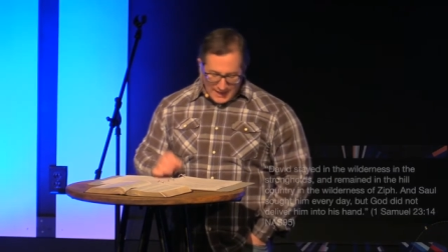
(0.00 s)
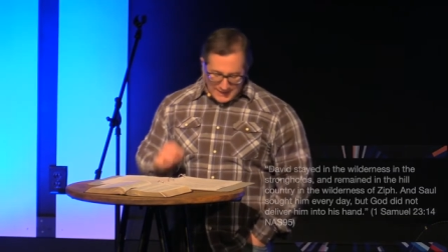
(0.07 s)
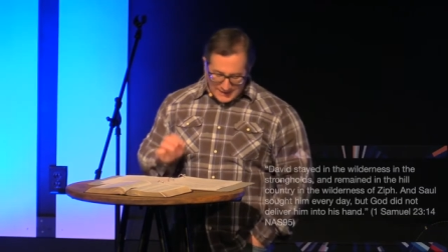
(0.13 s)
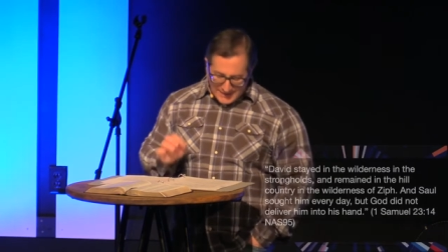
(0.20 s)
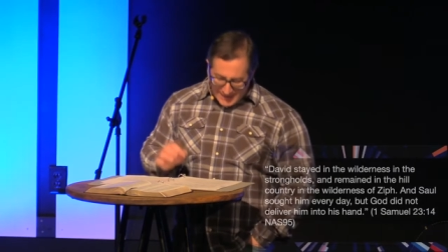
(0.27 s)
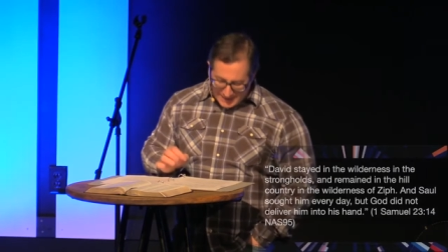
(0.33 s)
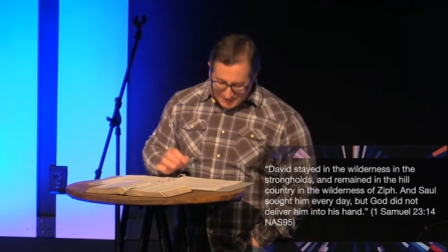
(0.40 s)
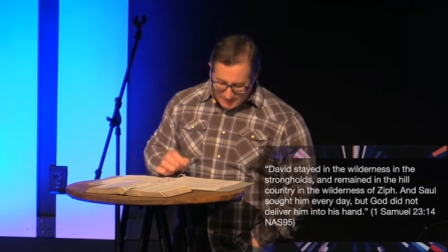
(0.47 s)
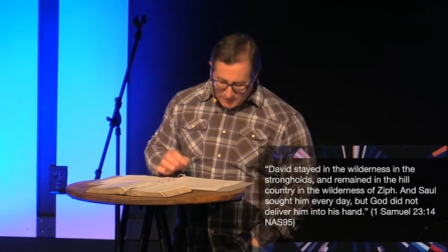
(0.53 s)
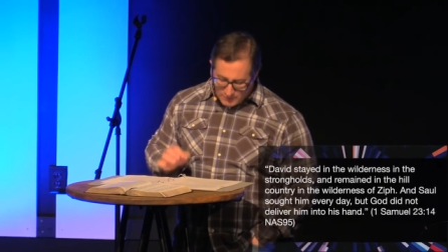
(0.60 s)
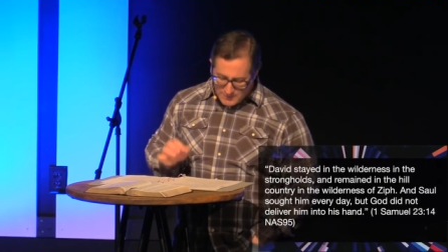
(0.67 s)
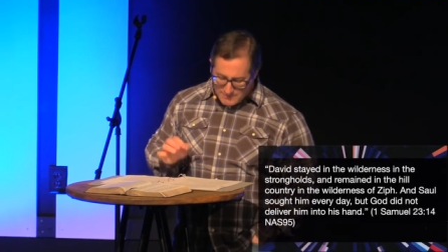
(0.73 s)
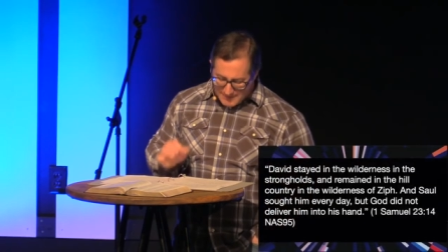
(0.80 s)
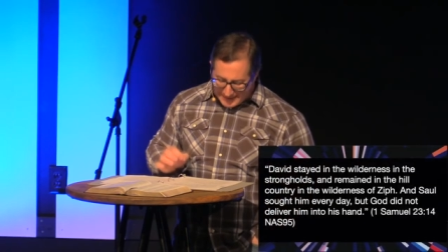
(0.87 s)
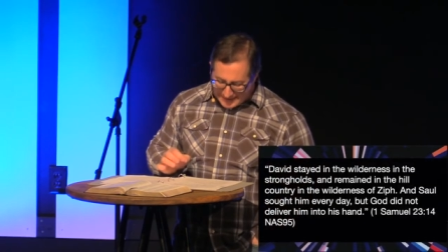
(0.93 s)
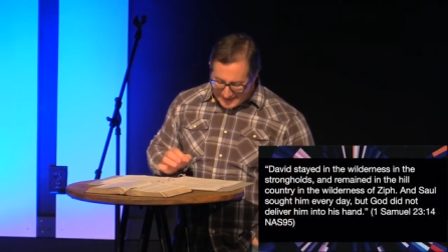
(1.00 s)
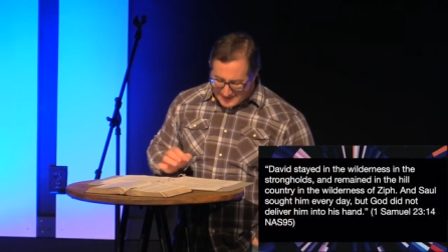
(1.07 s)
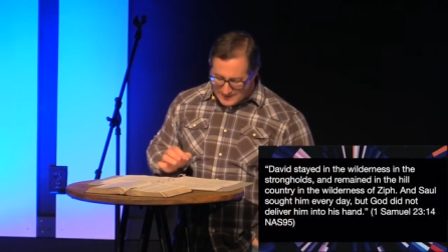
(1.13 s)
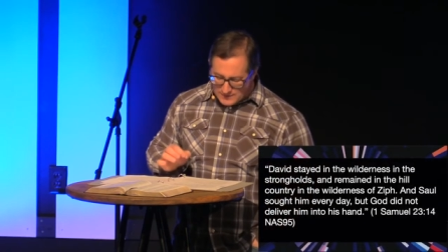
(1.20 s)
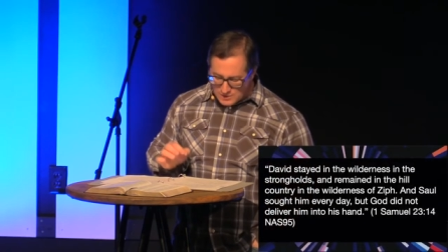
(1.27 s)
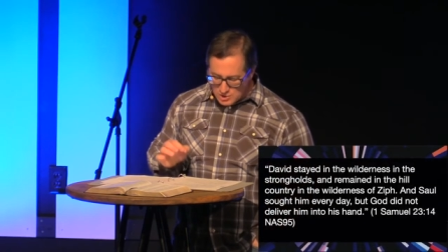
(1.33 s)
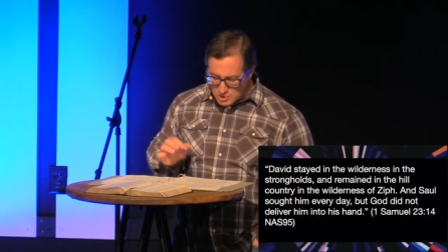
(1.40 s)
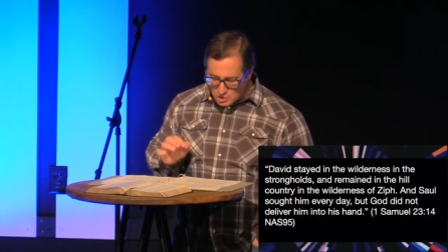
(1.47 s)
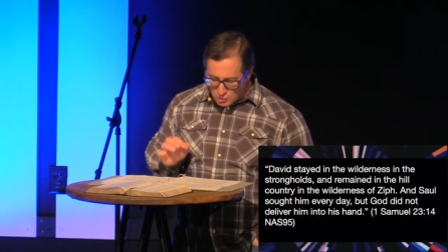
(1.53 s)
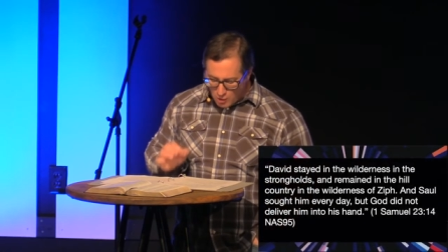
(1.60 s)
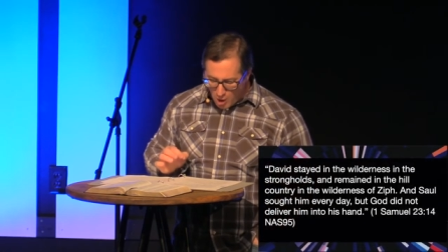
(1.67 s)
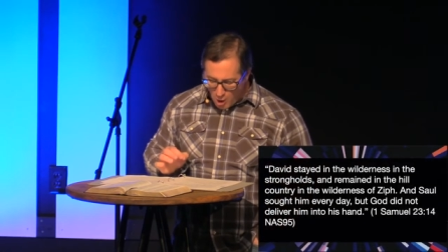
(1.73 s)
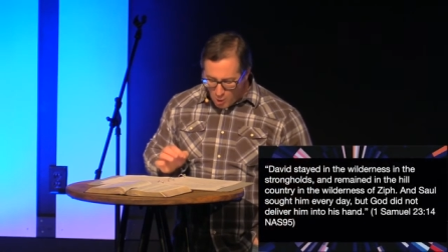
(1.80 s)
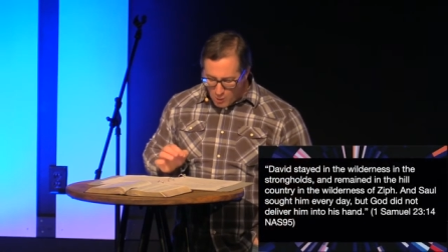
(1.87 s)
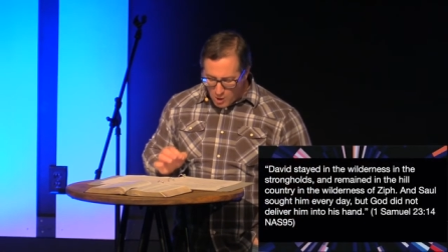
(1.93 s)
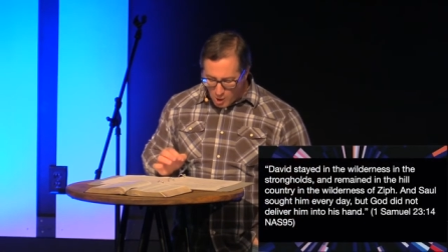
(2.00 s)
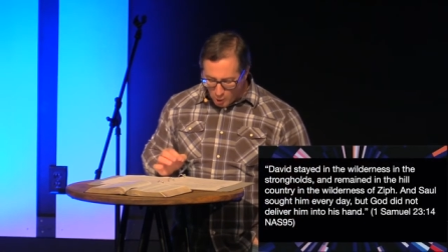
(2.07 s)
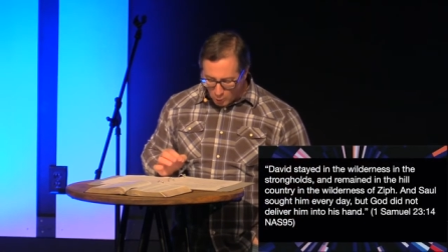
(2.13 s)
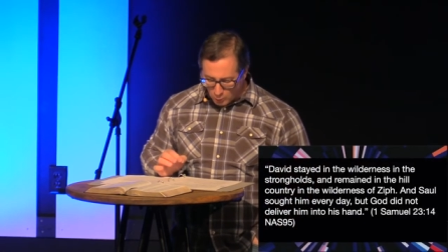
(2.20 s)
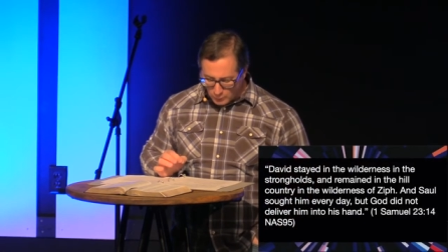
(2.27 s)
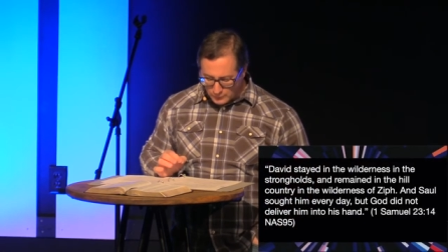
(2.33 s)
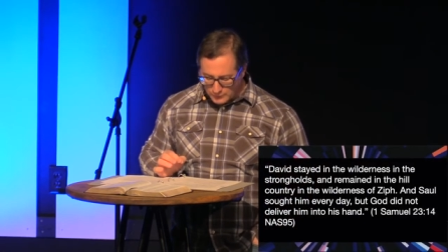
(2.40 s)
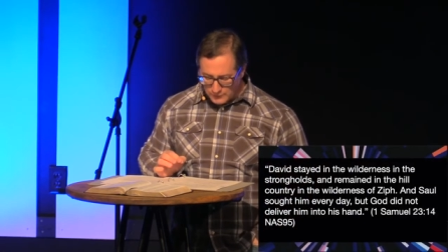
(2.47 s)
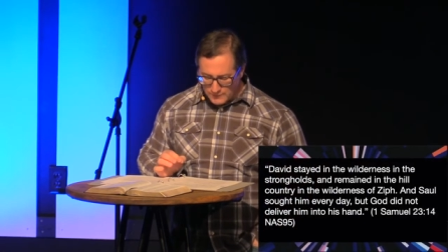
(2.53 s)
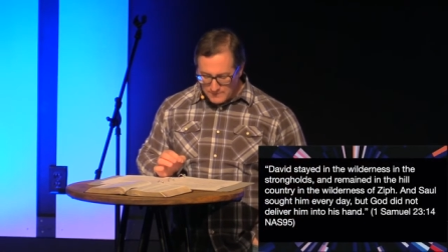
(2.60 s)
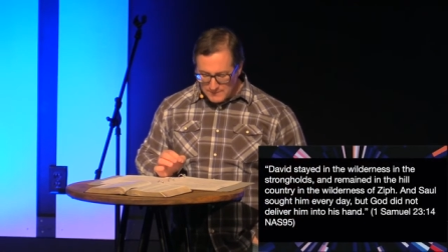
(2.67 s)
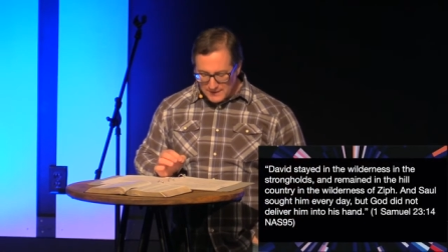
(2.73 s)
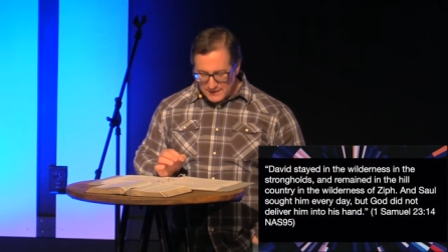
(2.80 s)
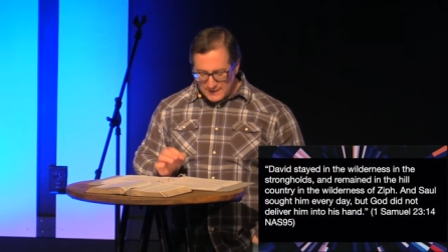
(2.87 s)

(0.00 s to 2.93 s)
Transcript: And David remained in the strongholds,